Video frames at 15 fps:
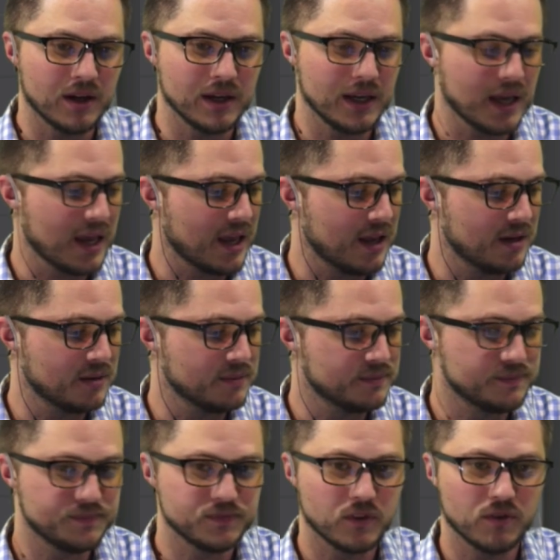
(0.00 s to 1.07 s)
again
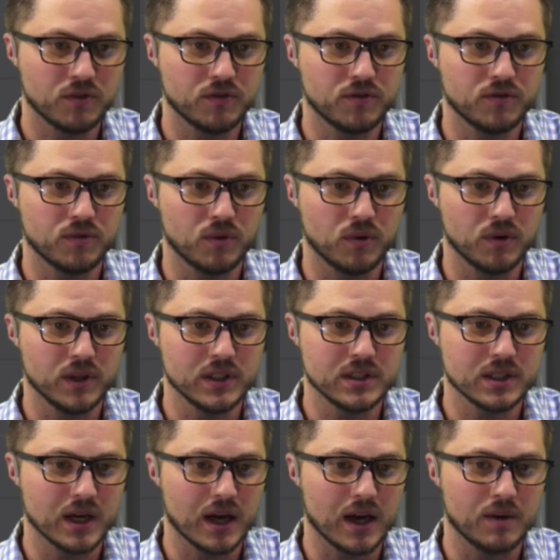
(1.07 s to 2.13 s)
for this
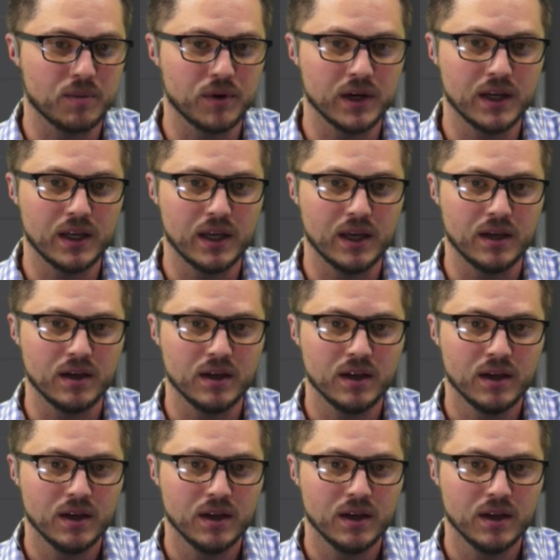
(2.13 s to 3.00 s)
guy, bring it in.